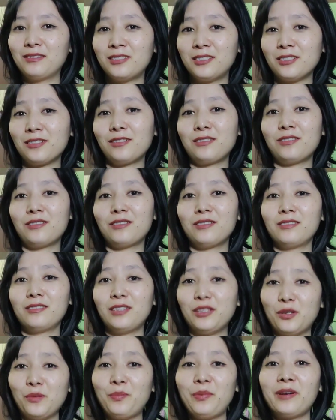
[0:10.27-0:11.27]
just
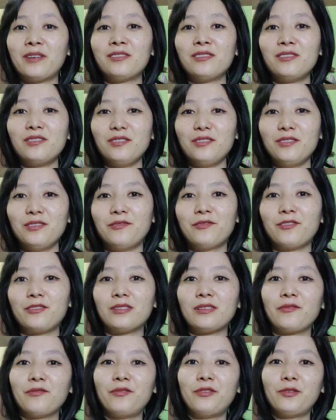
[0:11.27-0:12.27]
disappears for
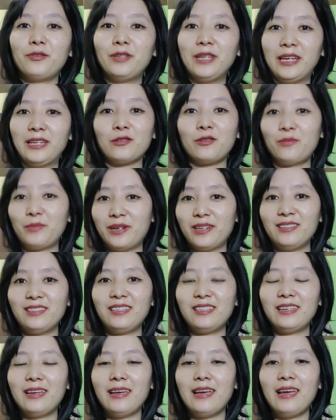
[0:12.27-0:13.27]
some few days or
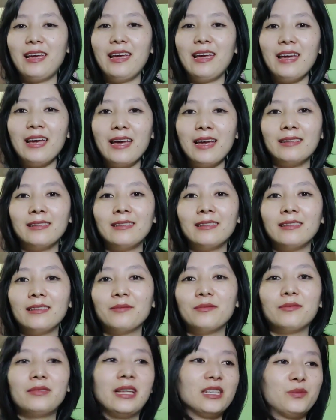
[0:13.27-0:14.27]
months,
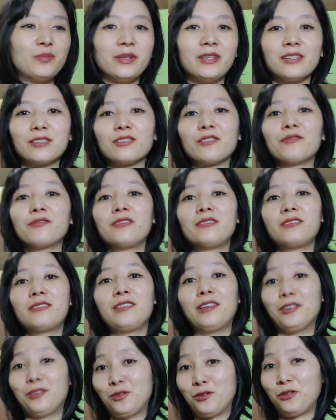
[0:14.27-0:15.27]
and that's because of
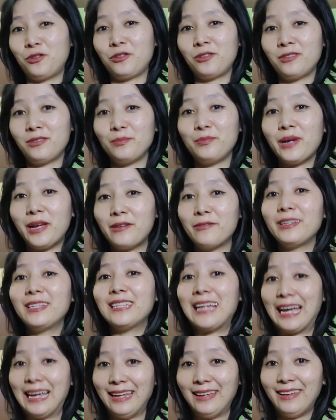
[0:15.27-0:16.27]
their social battery
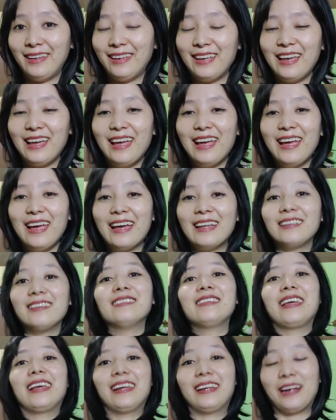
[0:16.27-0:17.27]
dying, and
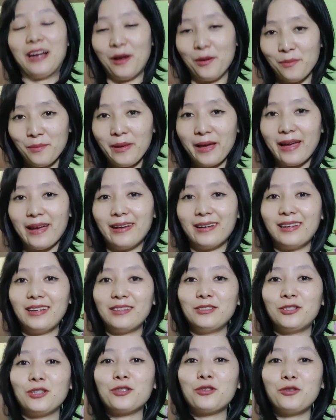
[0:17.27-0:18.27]
then they come back
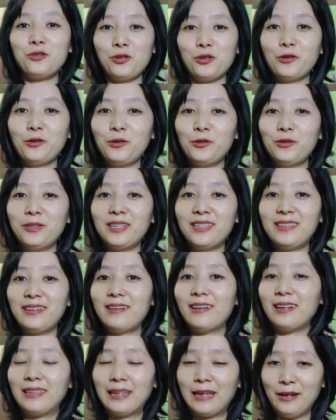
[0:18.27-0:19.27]
just to show you that
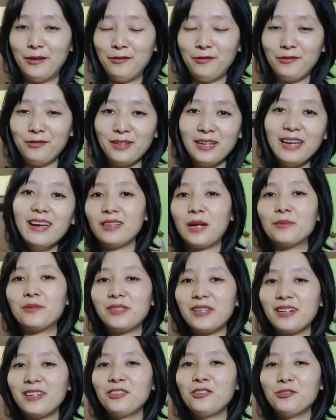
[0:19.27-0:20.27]
they're alive. I'm
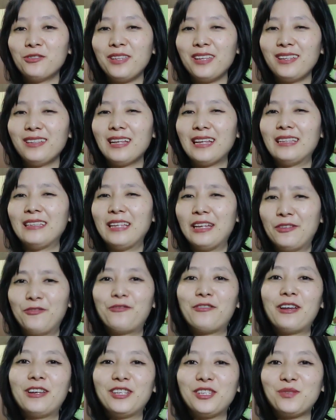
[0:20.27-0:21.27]
starting to think that that
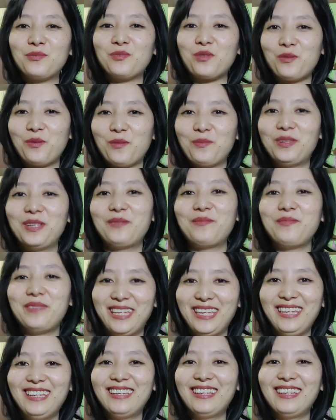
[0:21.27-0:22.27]
friend is probably
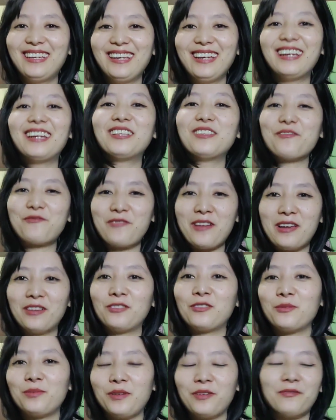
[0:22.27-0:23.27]
me in the
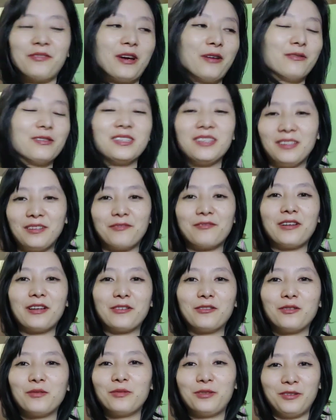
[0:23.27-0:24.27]
friend group if I was in a
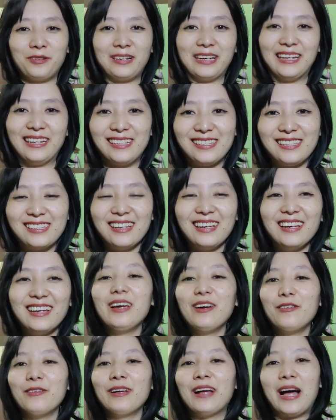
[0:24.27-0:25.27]
friend group with you guys.
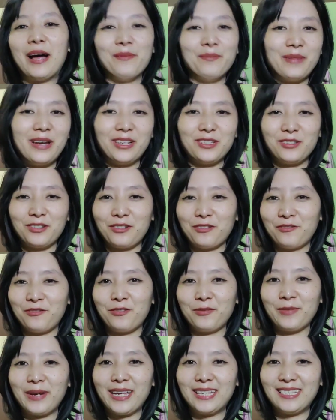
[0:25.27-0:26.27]
But I'm back to give
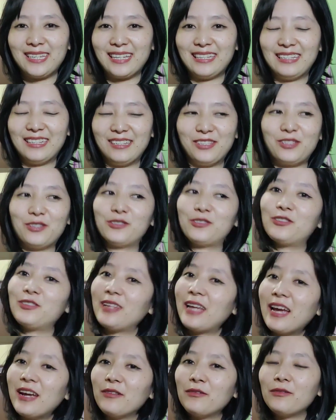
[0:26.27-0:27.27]
you my attendance. So
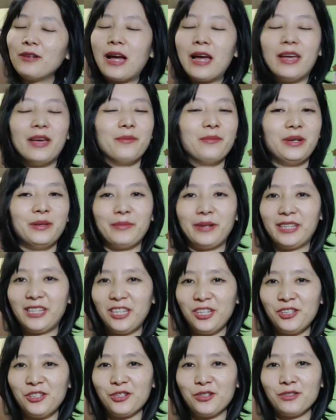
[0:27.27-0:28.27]
tonight I am in my
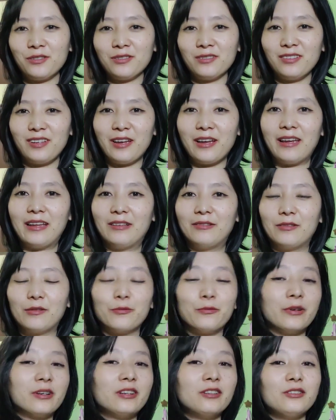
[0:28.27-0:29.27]
kitchen and
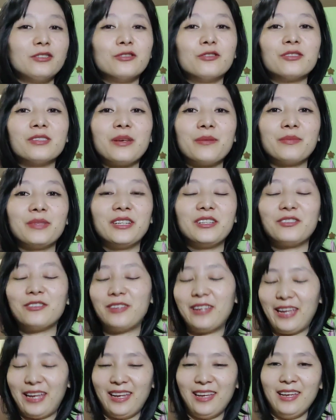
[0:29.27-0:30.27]
we're gonna cook something
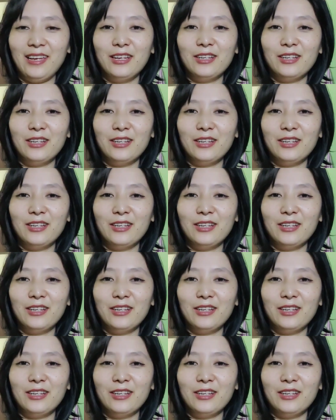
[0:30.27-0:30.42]
today.